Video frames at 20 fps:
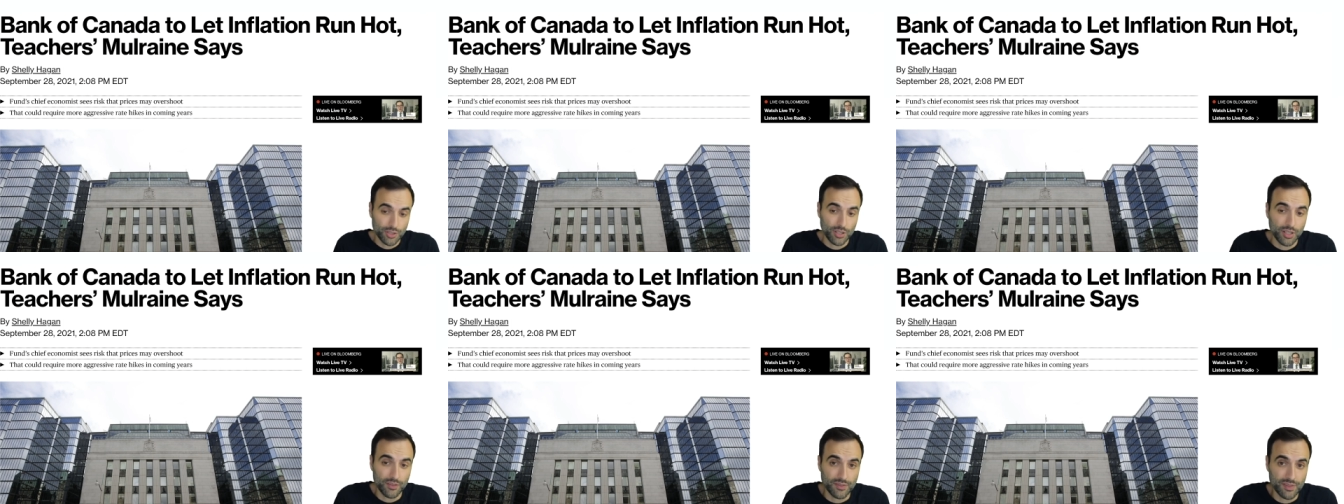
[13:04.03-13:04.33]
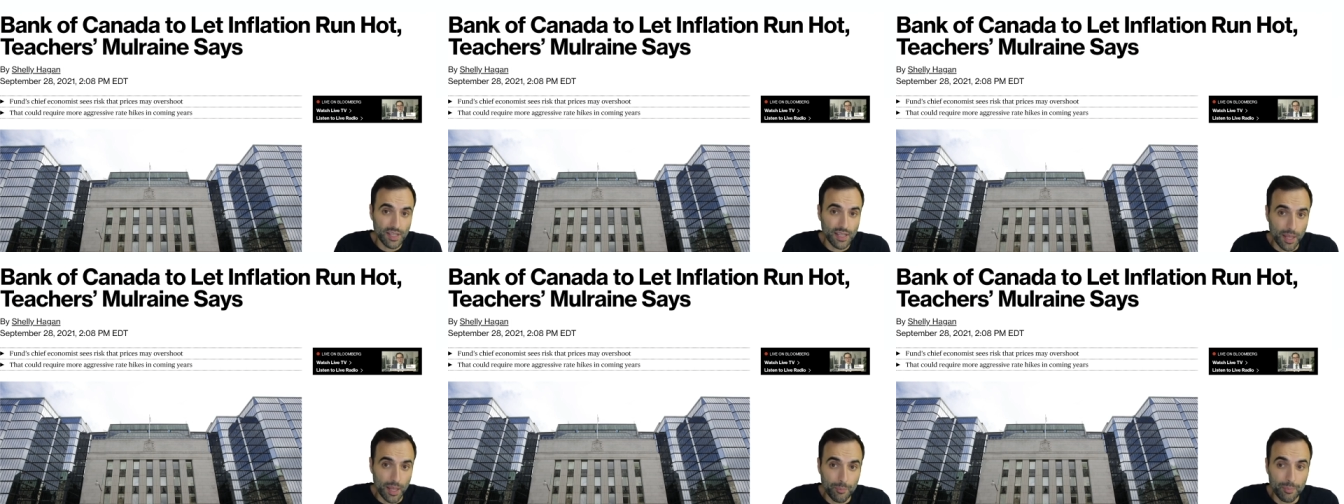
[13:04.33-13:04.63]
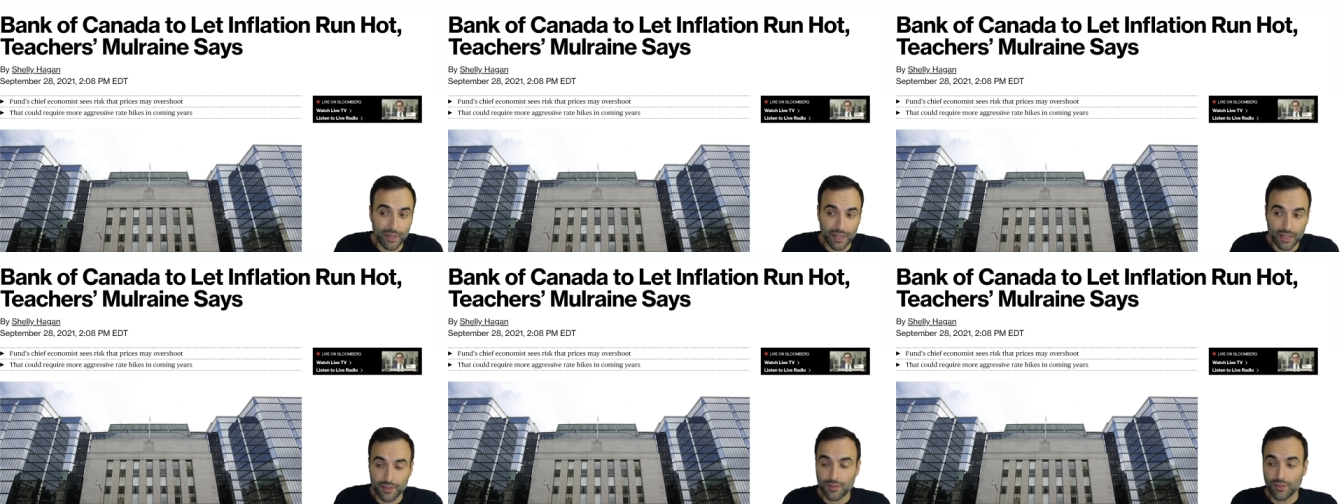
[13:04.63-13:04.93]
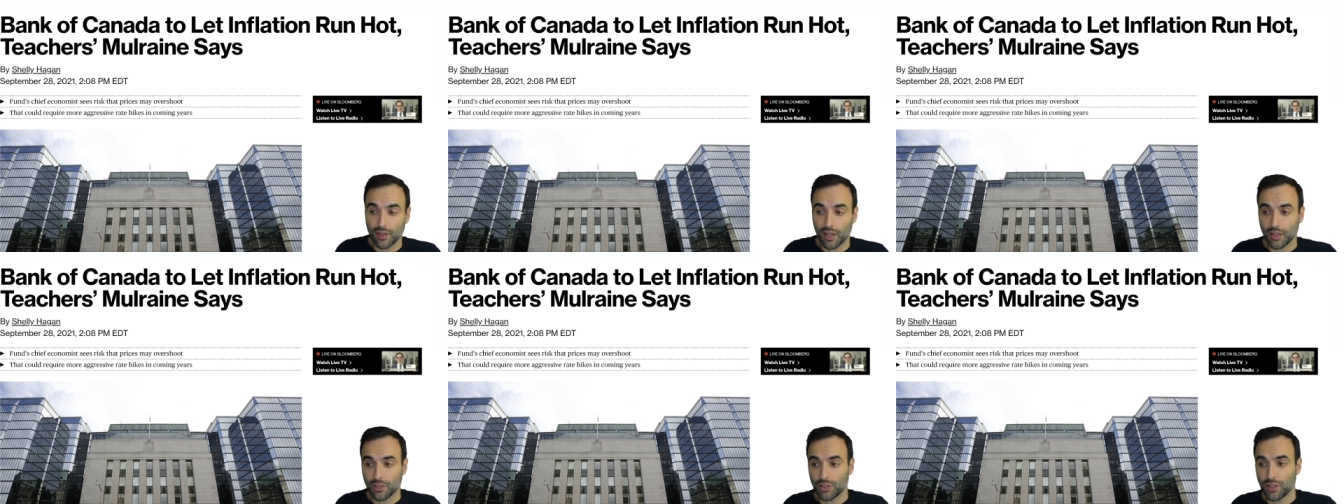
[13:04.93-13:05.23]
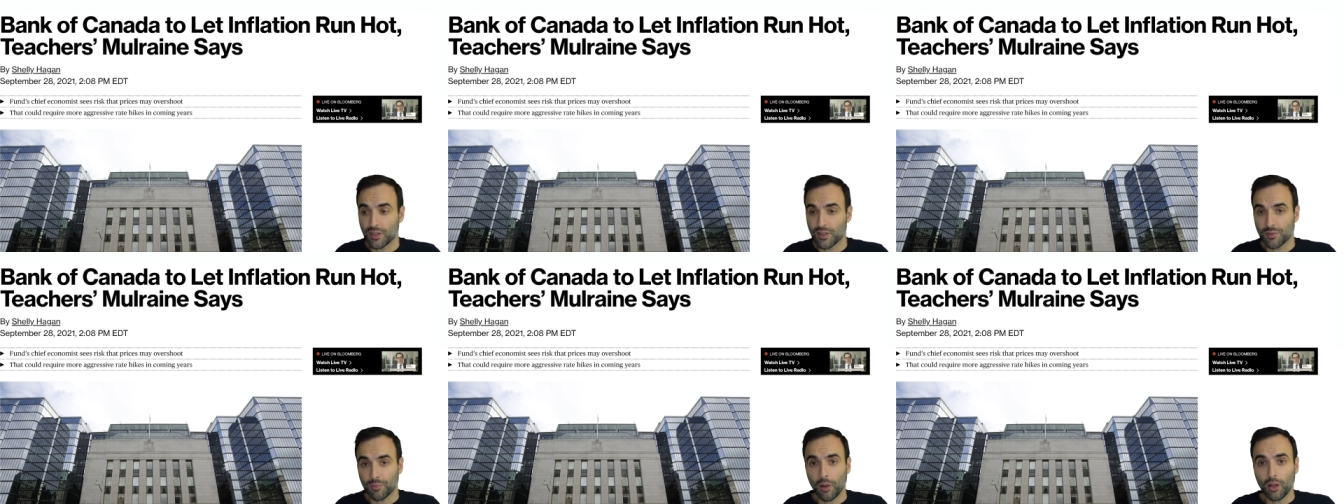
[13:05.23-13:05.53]
shouldn't even say that because
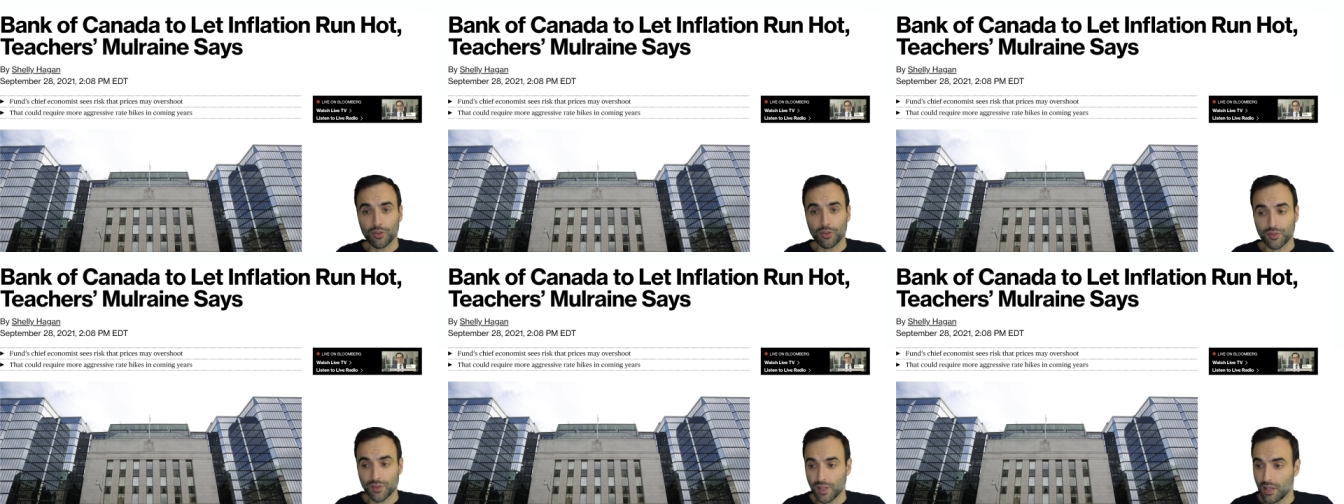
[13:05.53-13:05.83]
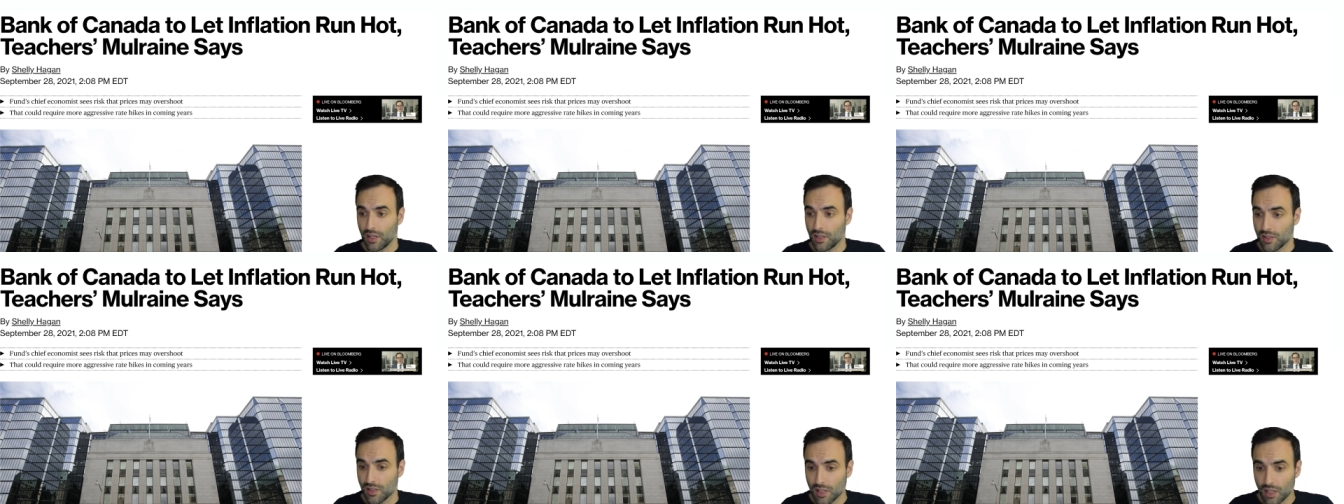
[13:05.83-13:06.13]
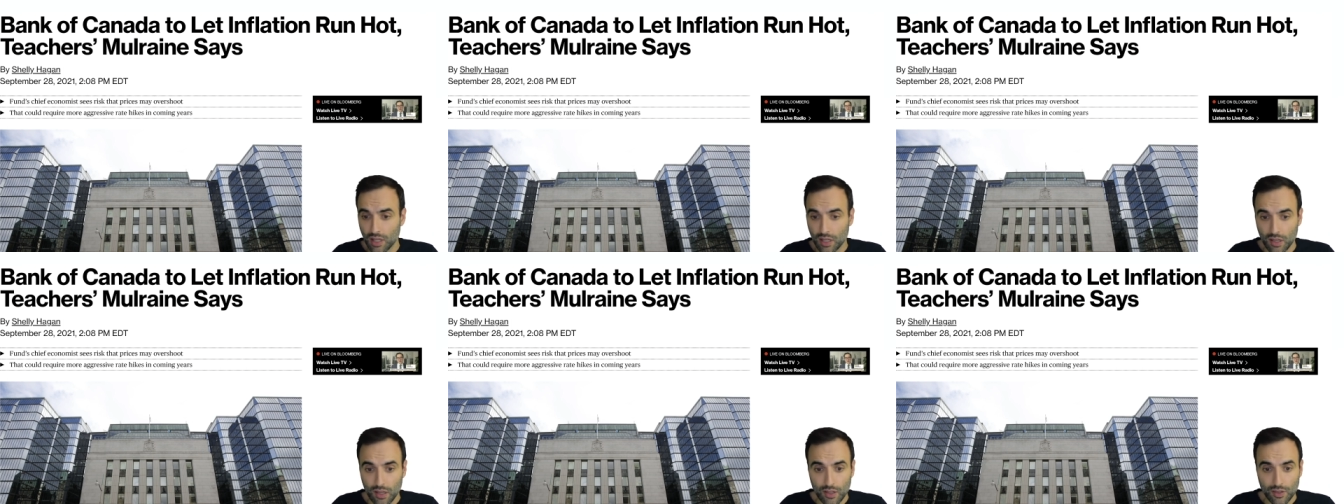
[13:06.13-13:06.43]
actually the smaller cities